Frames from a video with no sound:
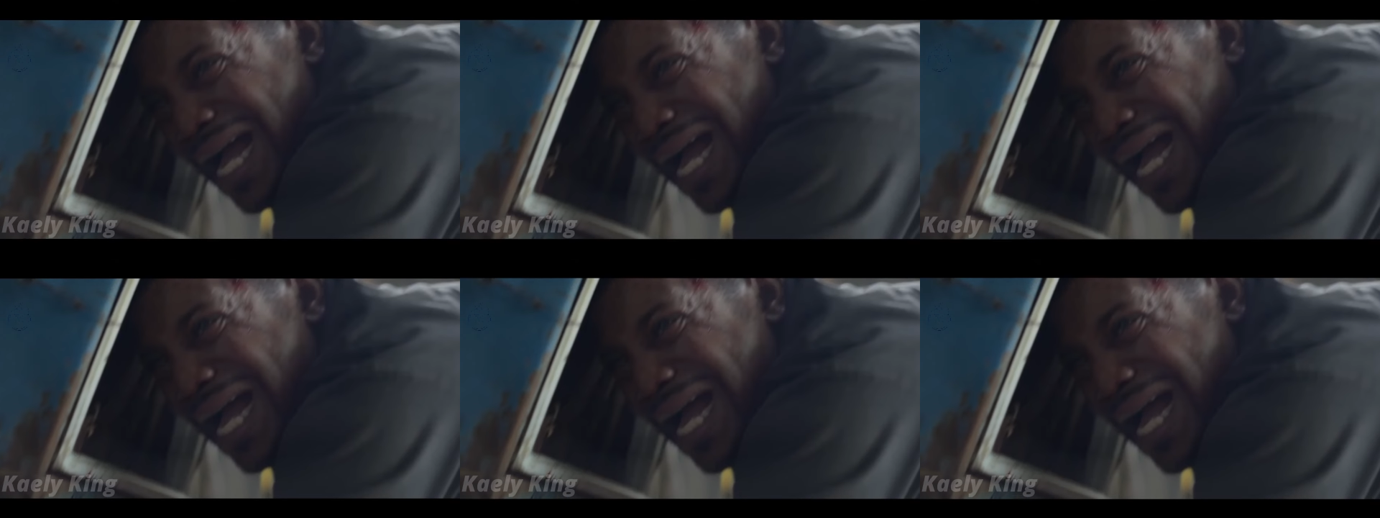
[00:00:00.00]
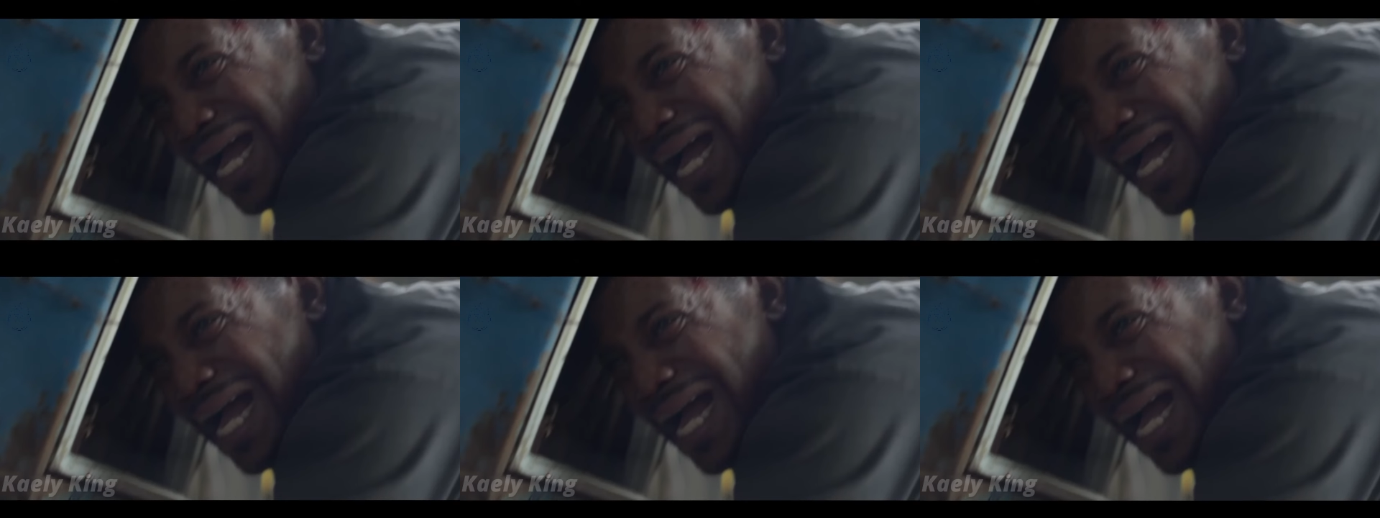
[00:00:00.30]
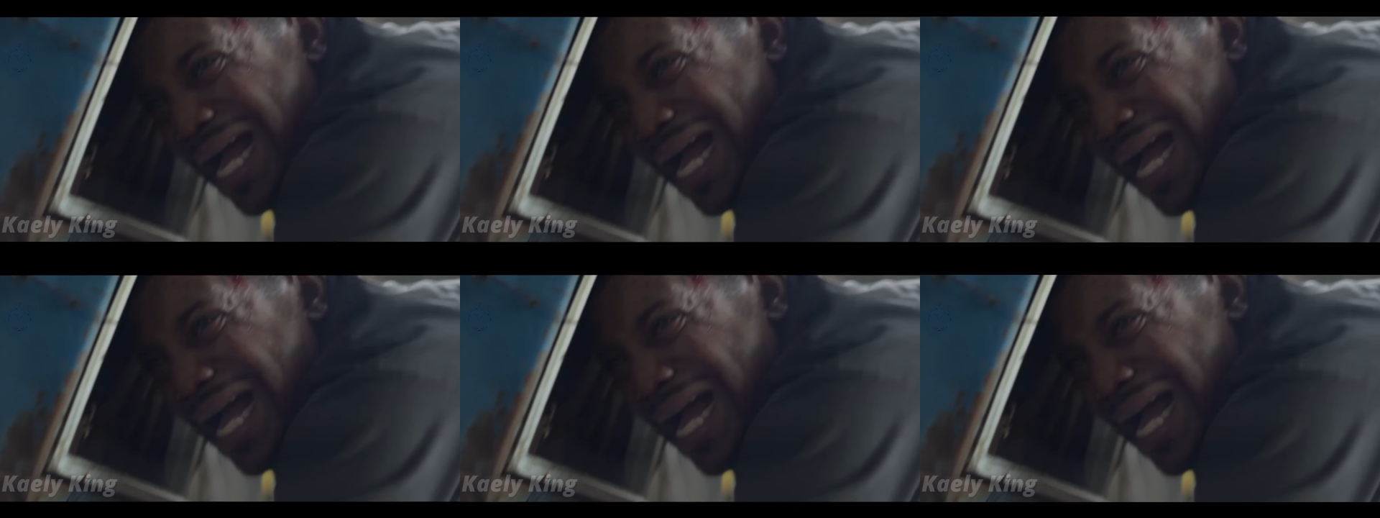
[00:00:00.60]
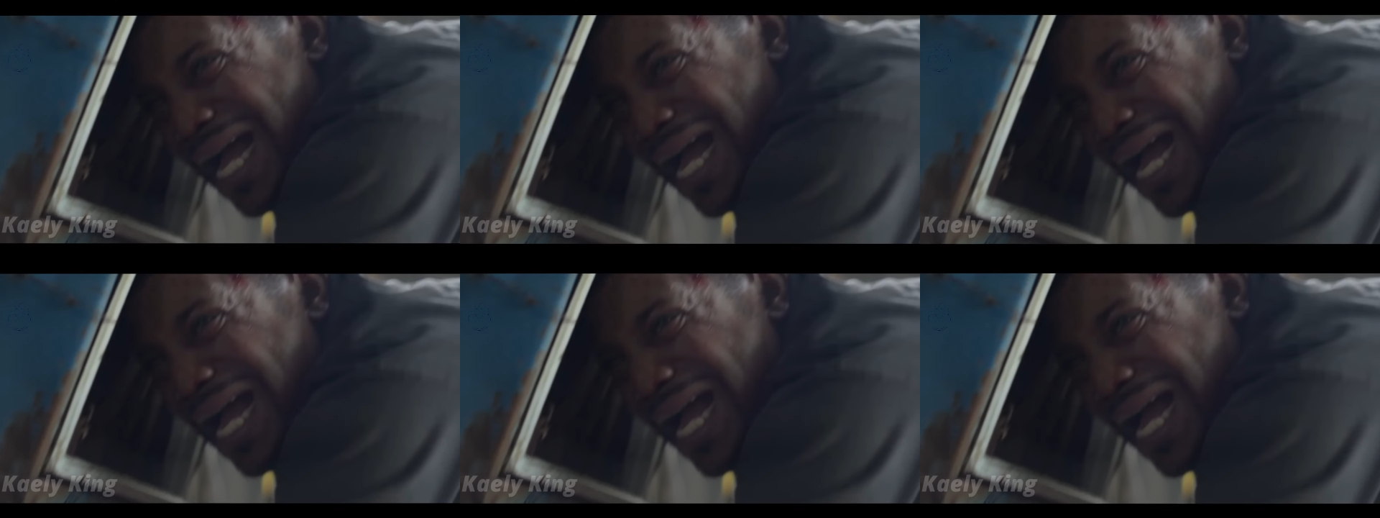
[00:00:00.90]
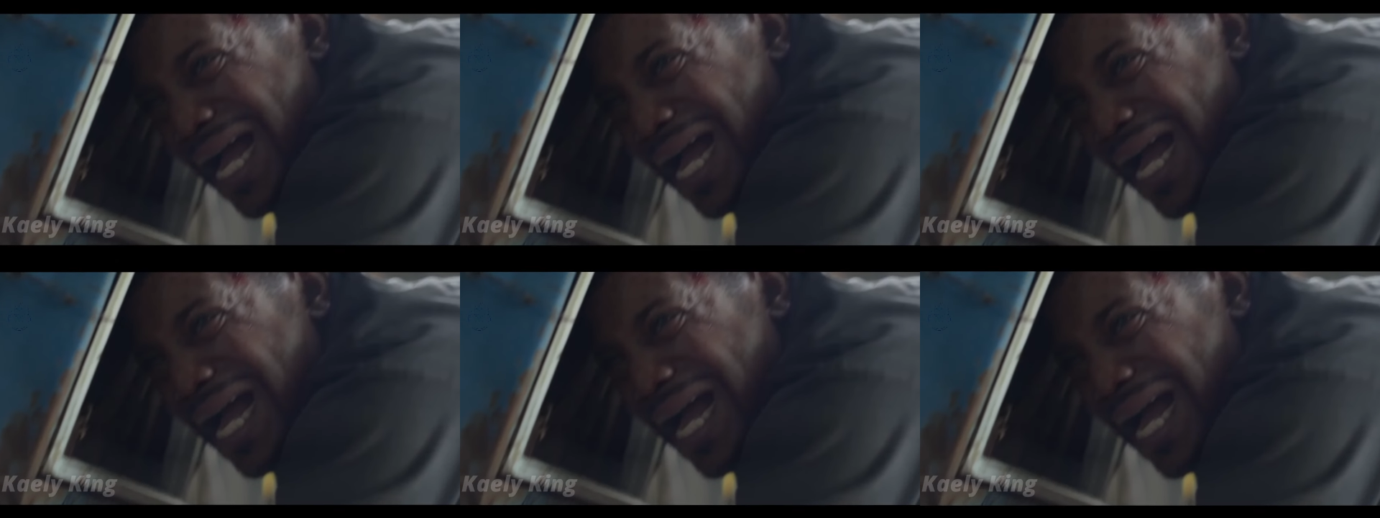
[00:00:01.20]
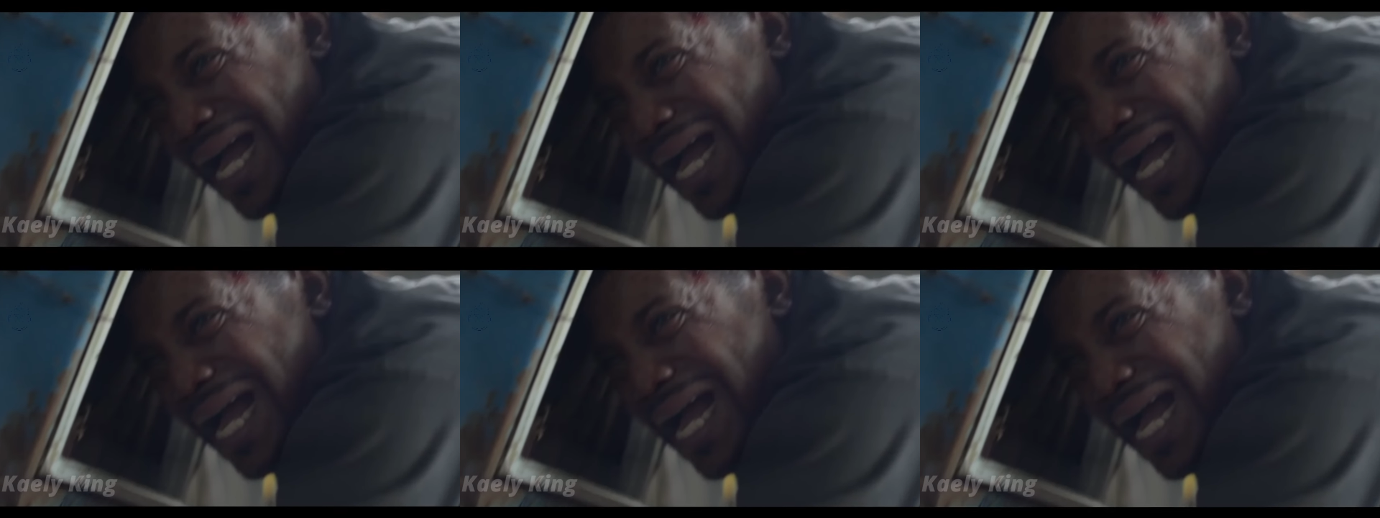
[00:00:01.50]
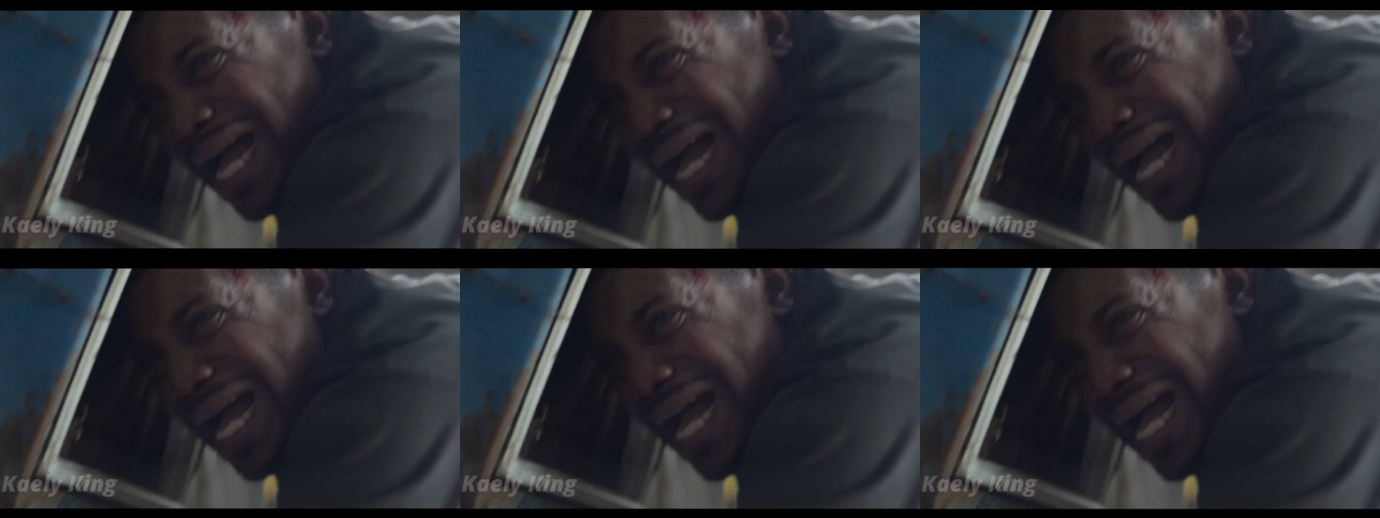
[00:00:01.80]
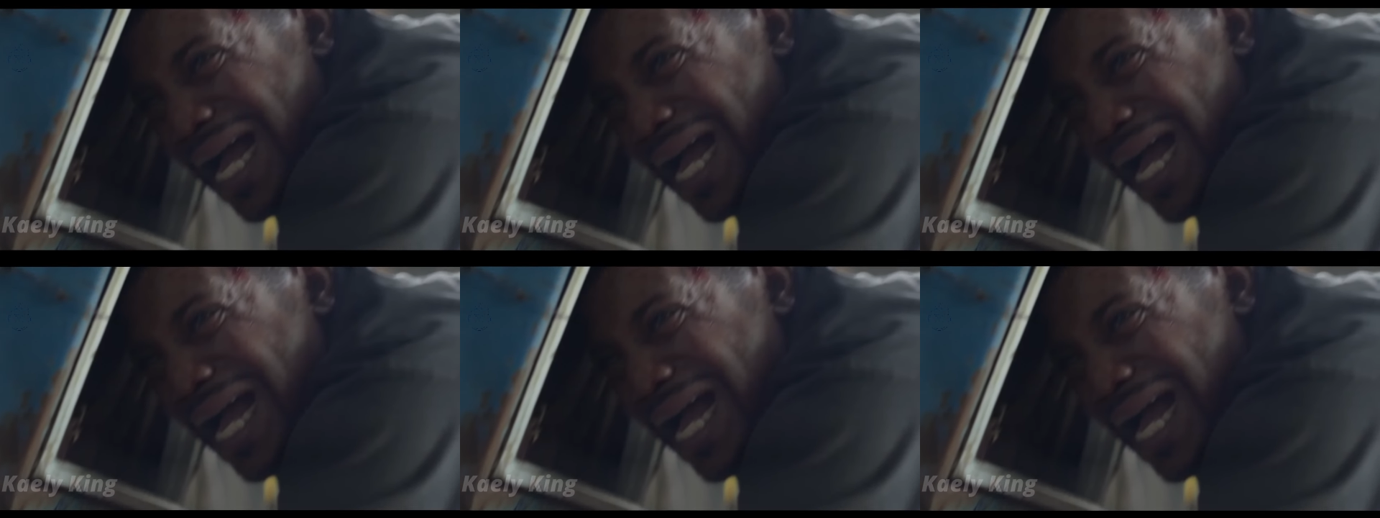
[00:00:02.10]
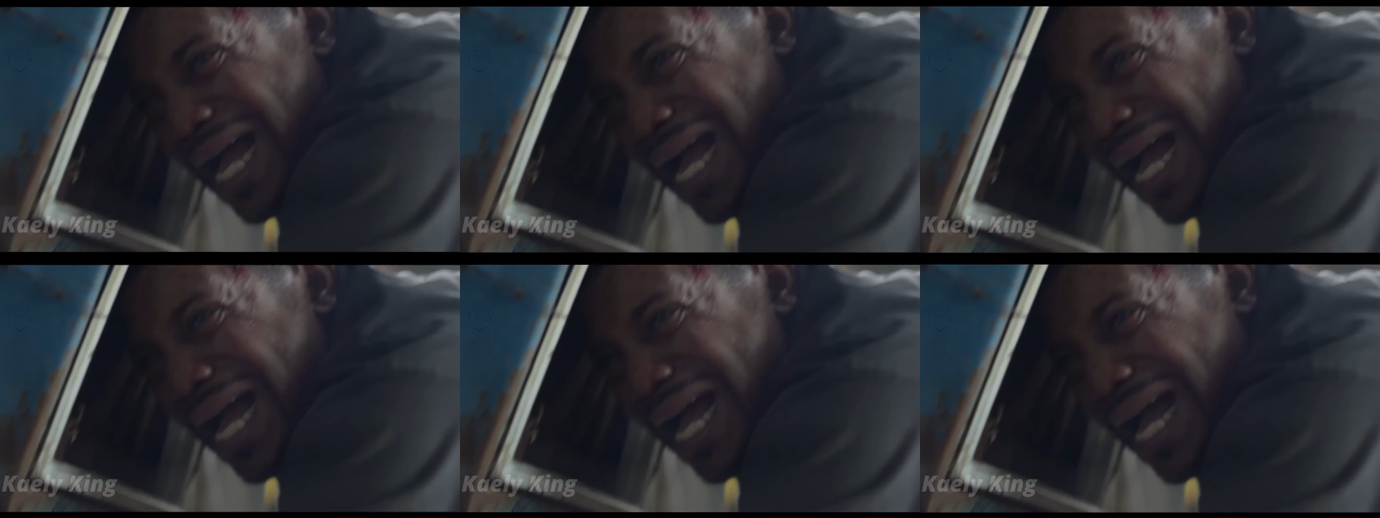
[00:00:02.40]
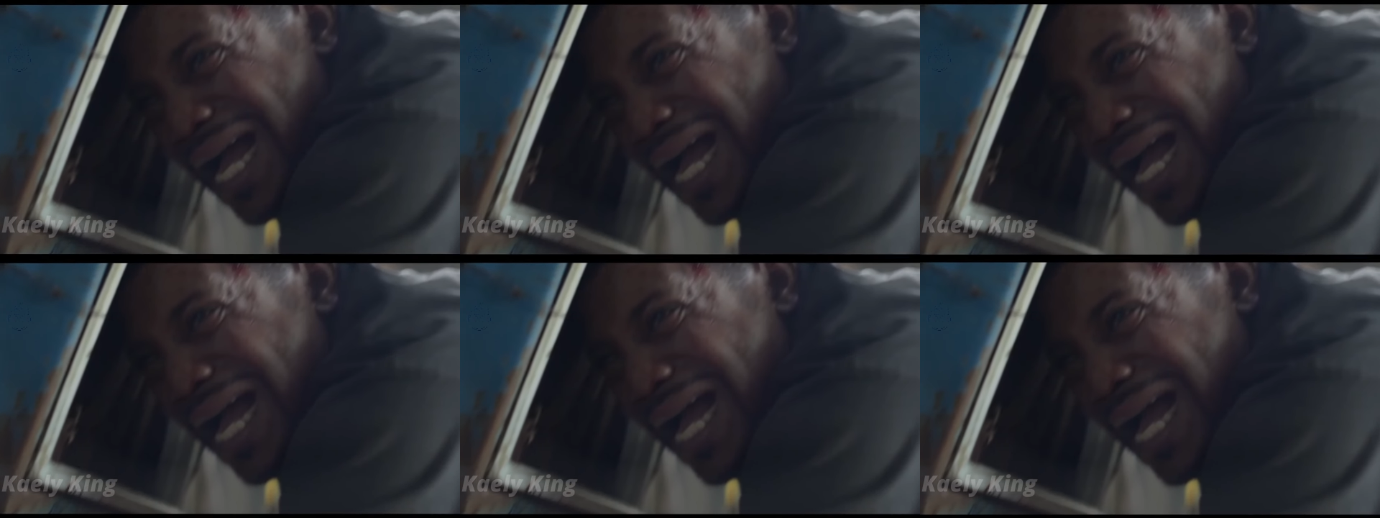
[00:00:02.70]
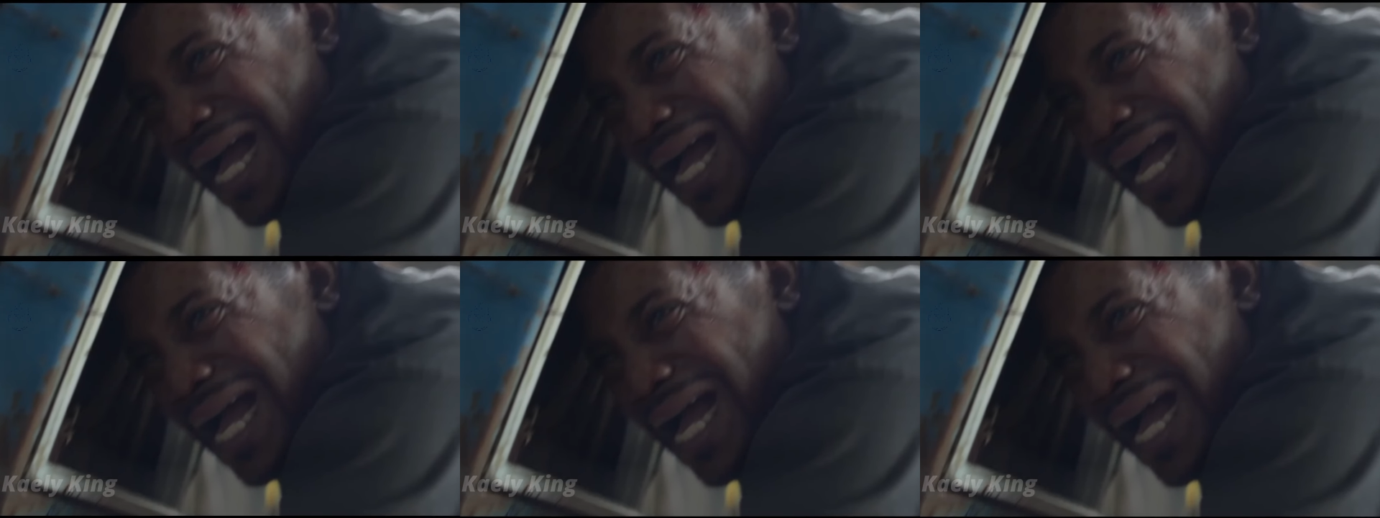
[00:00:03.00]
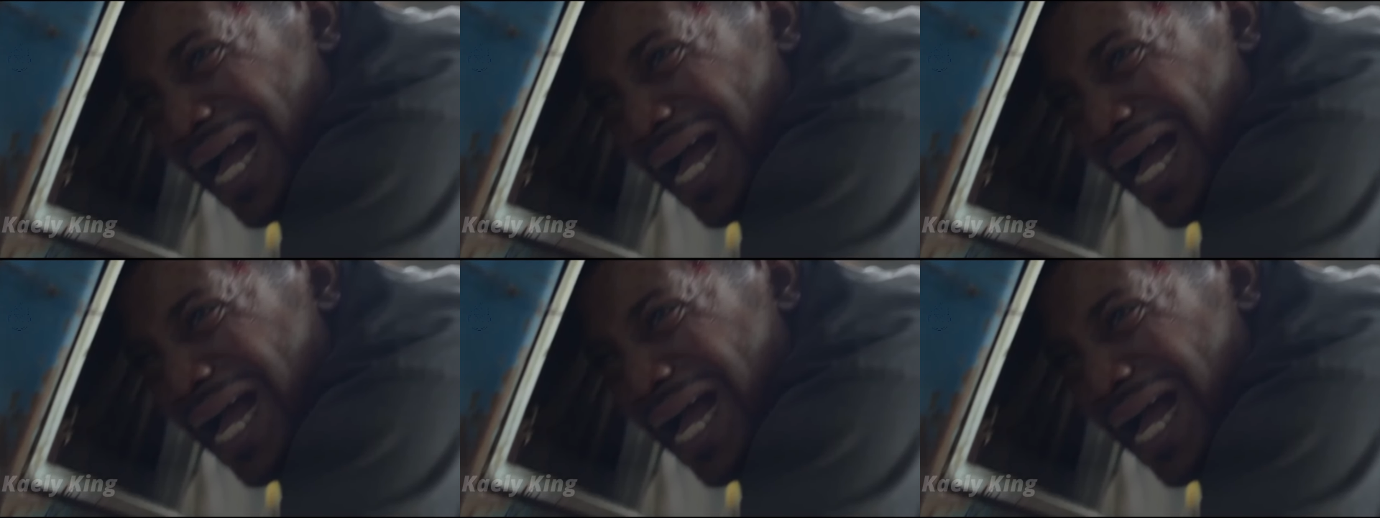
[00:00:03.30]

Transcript: [unreadable: no face in view]